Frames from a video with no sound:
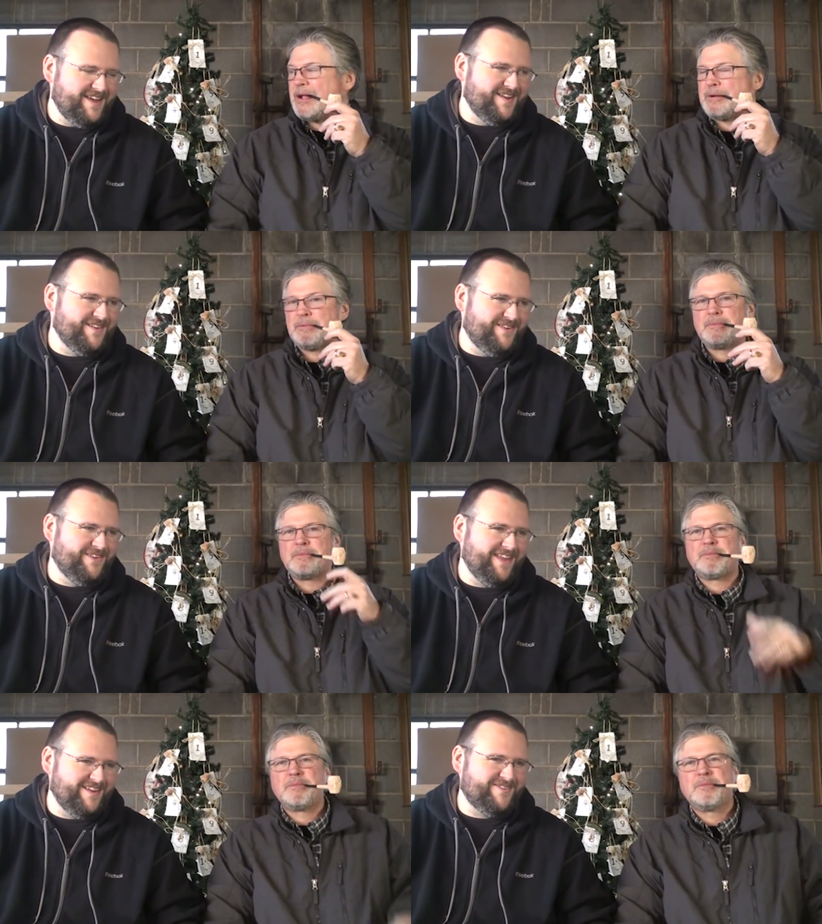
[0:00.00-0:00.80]
Speaker 1: It,
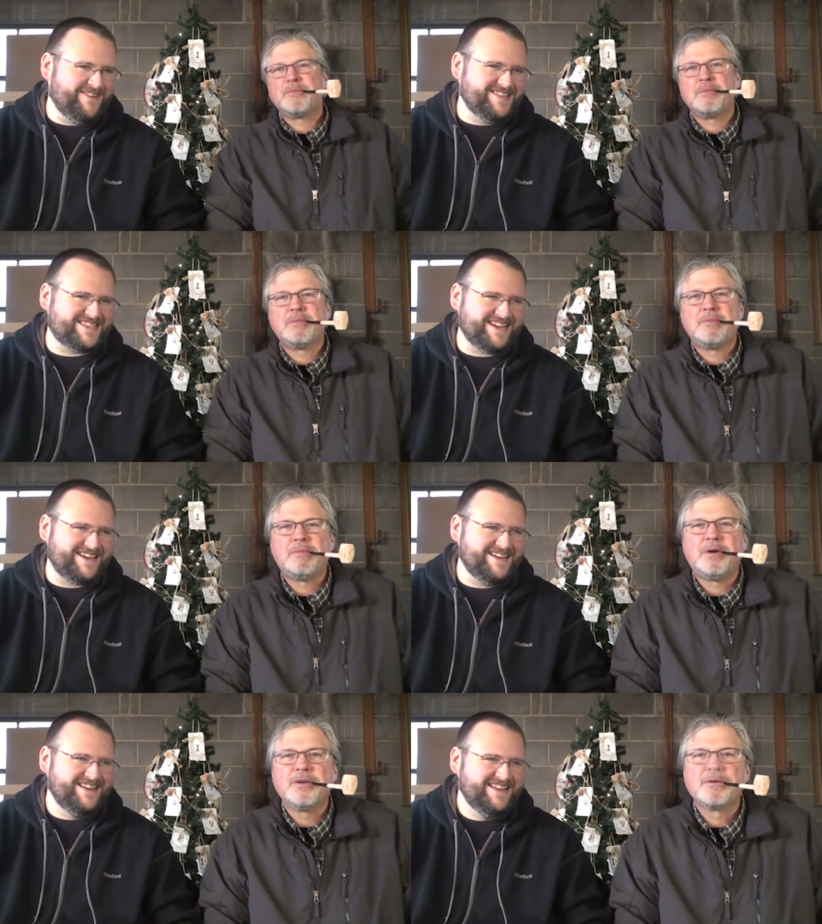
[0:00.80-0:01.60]
it, was...
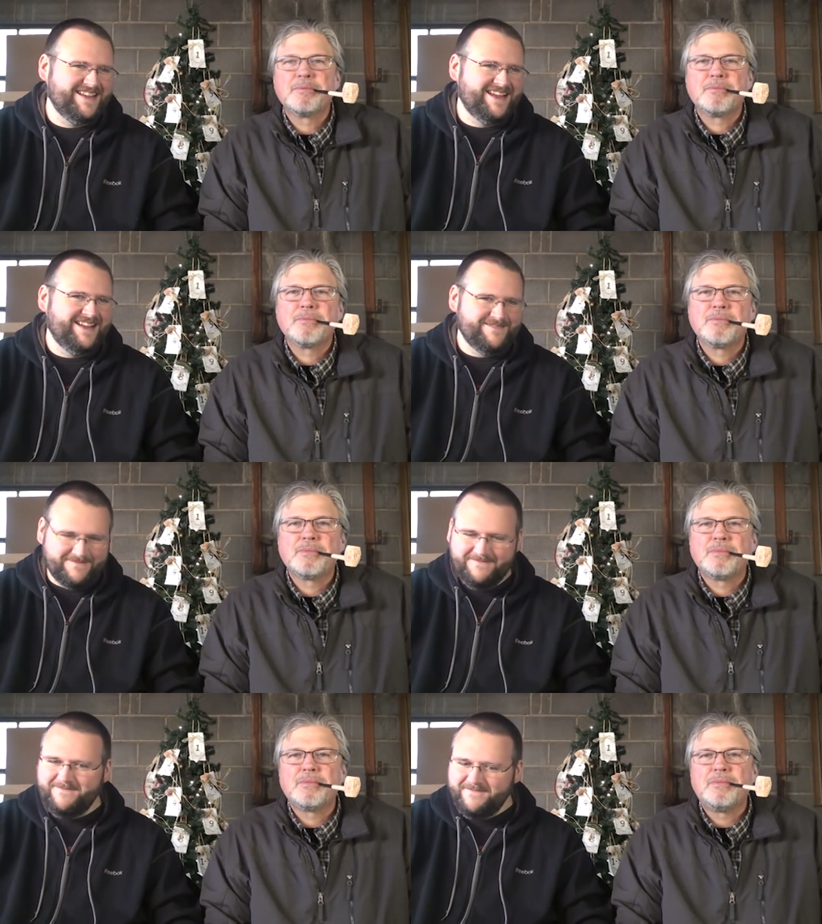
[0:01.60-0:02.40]
Uh,
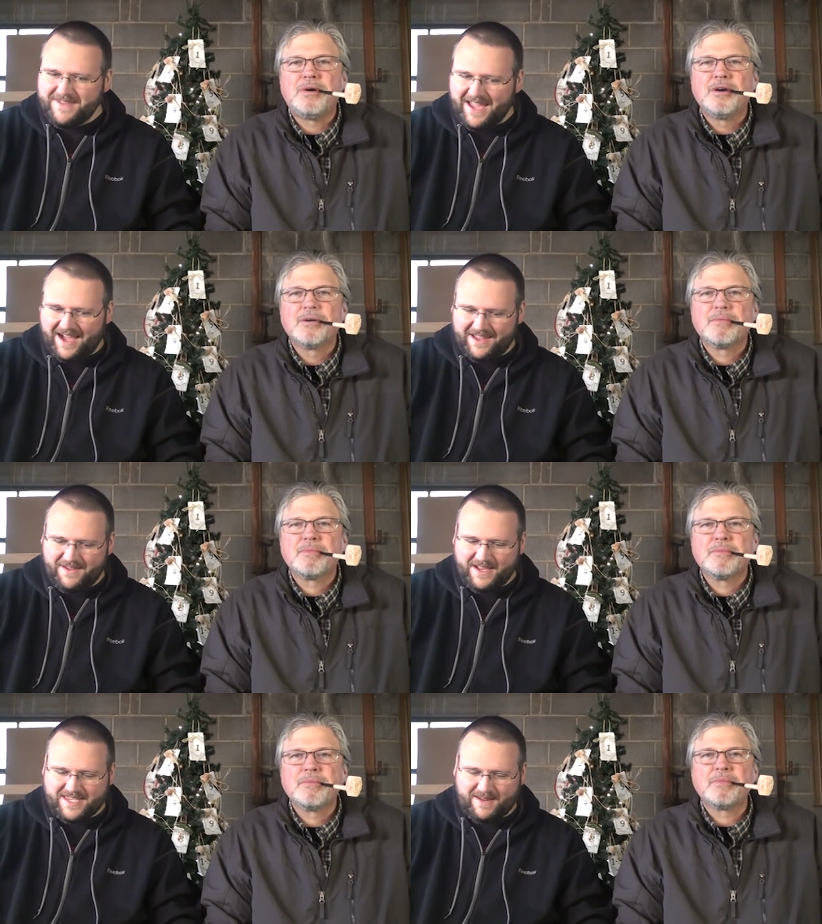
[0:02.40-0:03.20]
yeah,
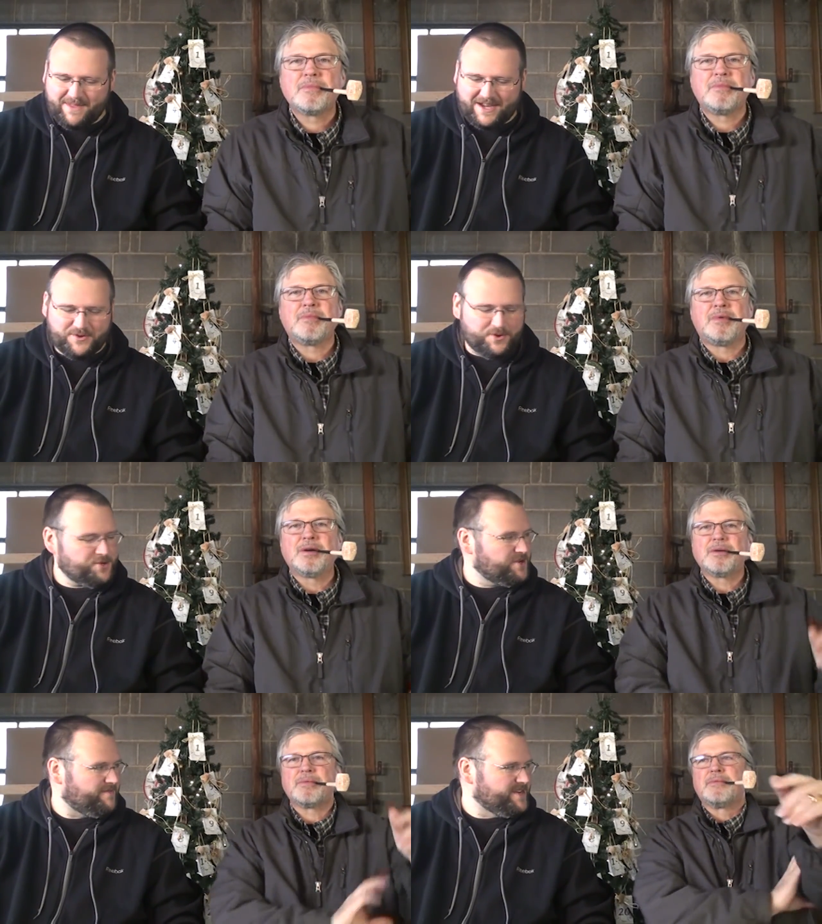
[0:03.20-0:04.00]
it, seemed like
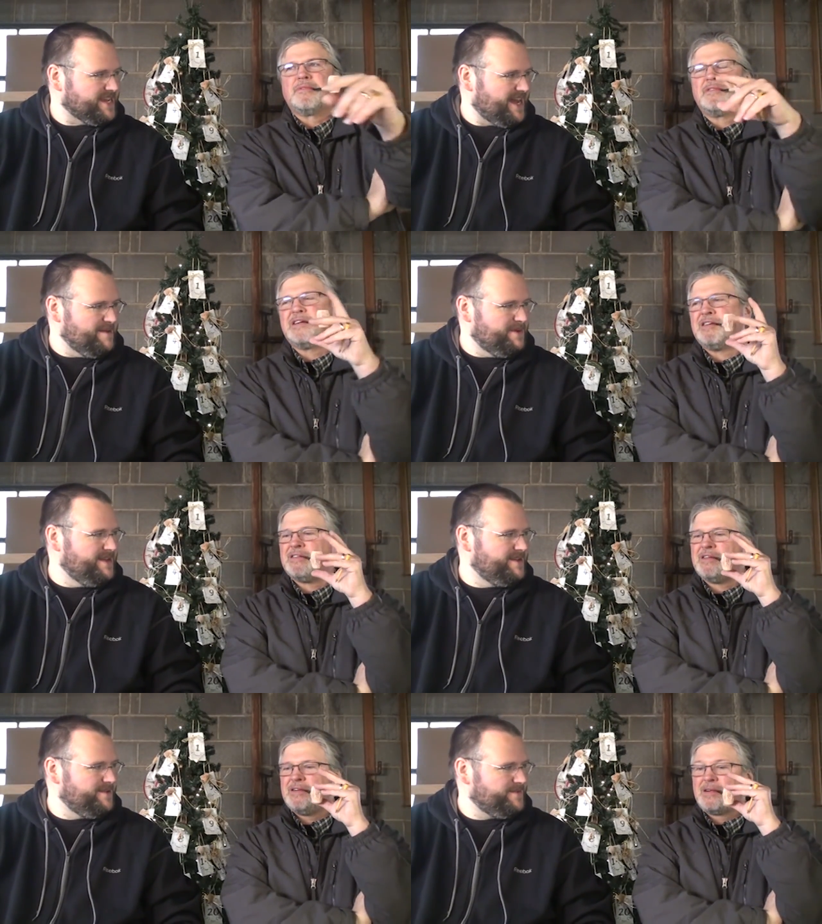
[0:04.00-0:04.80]
torture every time. Well,
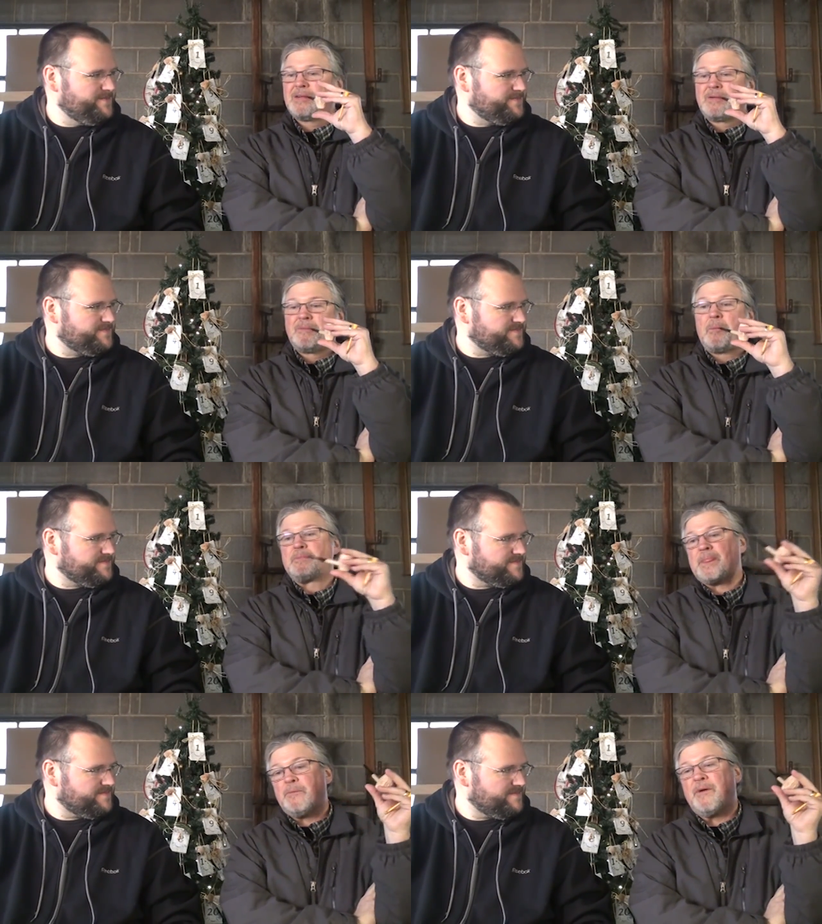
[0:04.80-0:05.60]

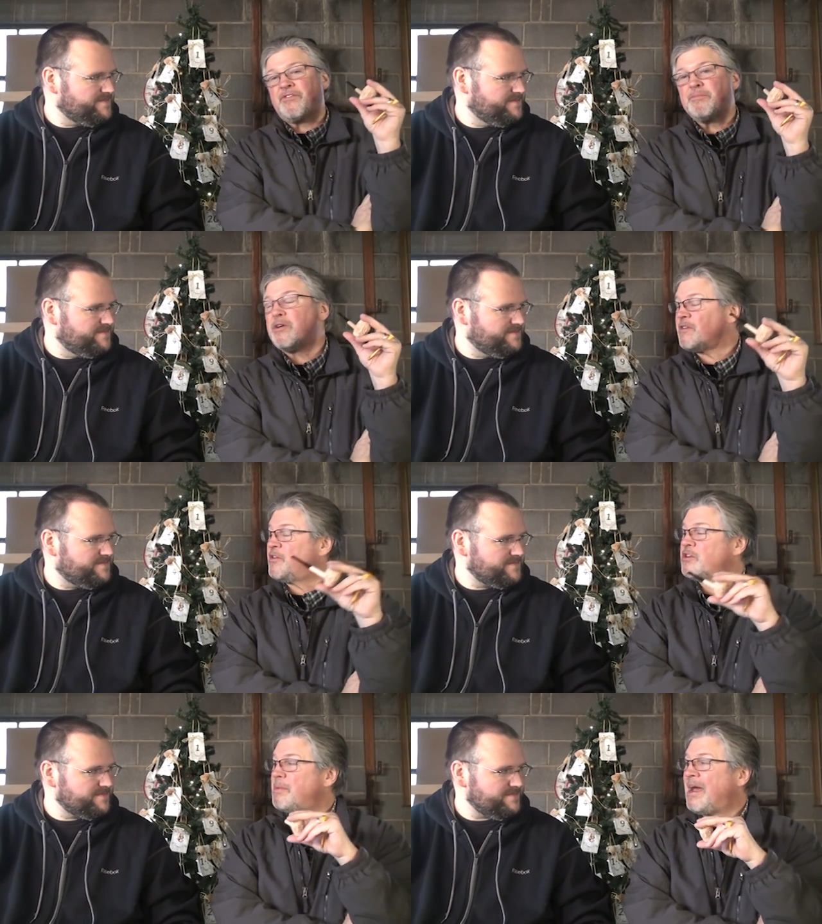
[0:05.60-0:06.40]
Speaker 2: We've smoked a
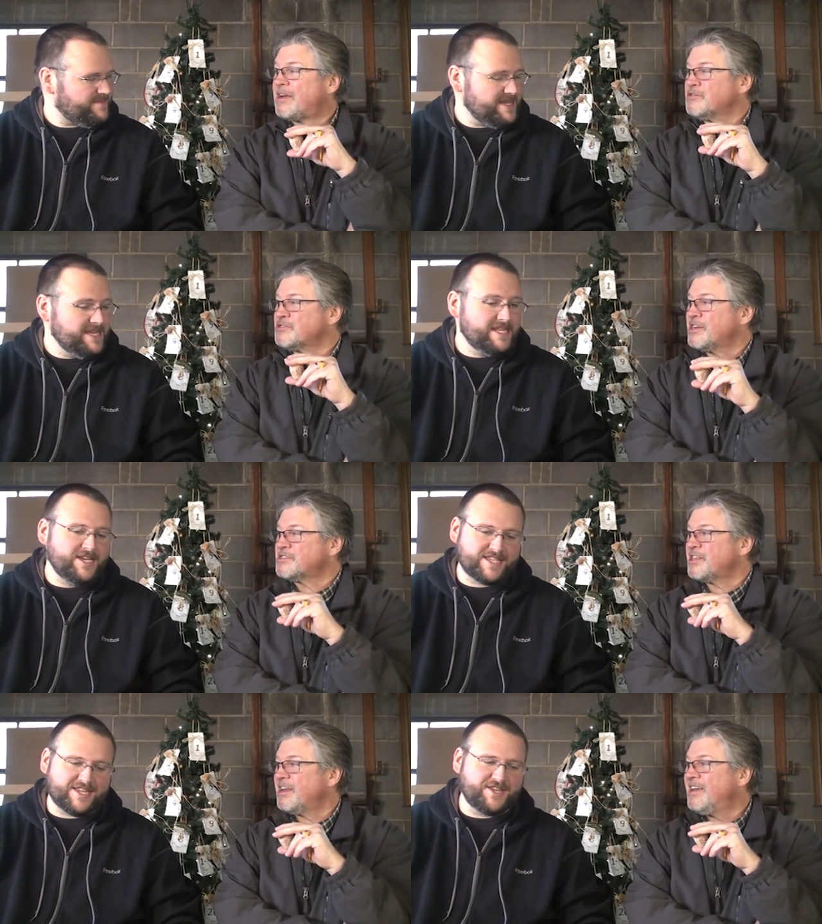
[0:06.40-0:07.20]
few tobaccos since
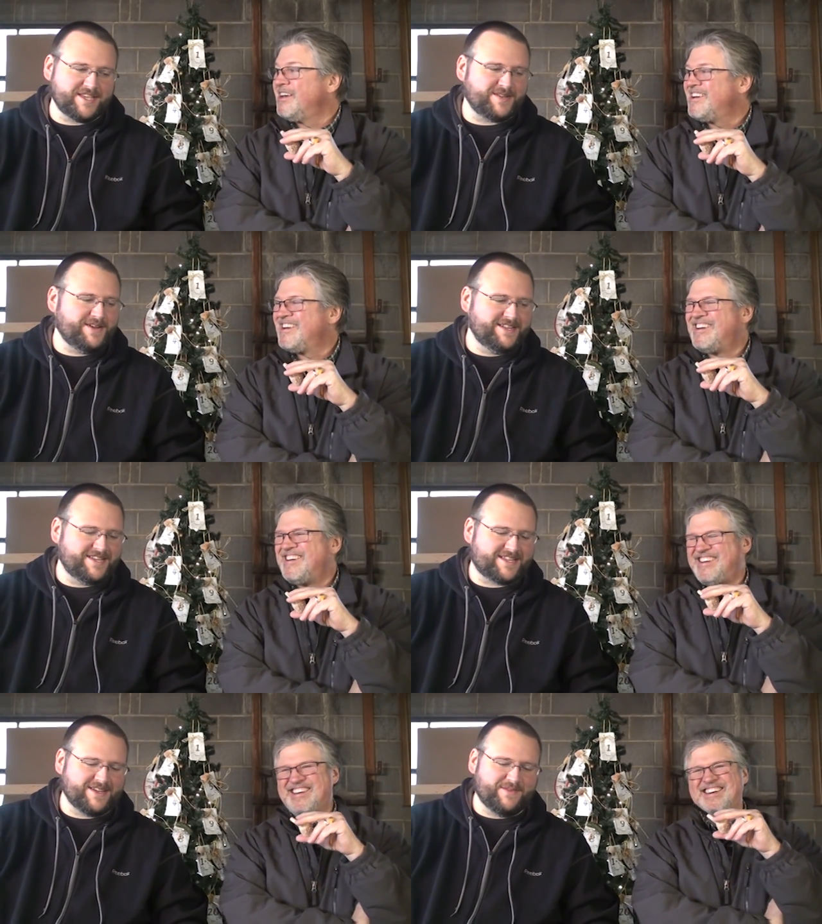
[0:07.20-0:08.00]
just, then. Just, uh,
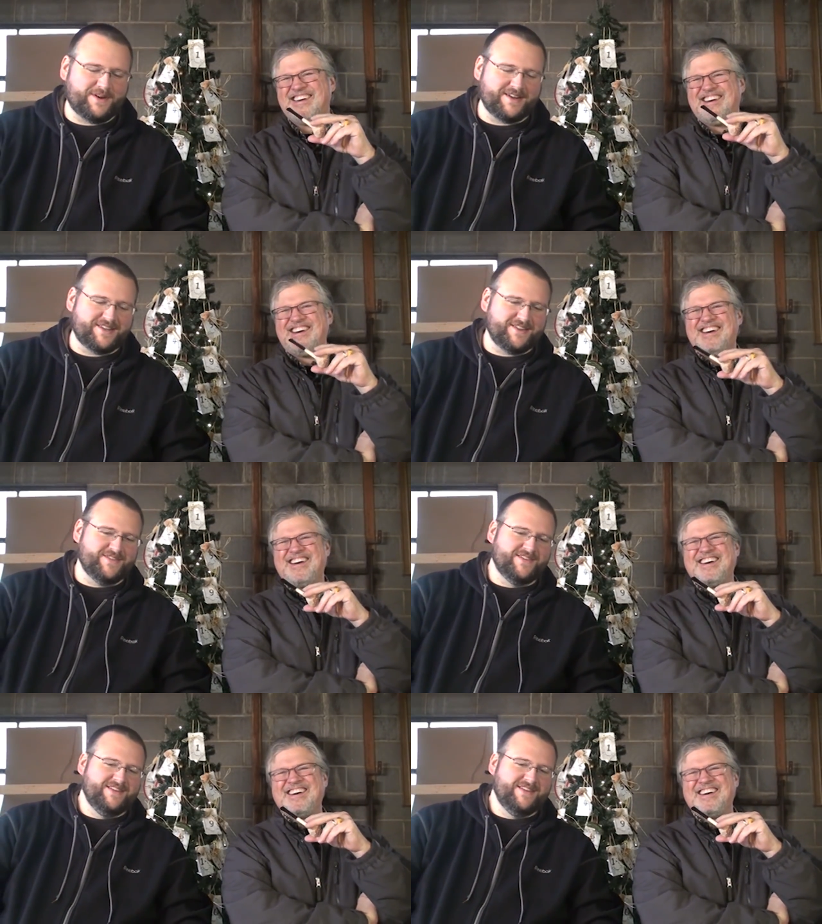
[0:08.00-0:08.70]
just uh, one or two.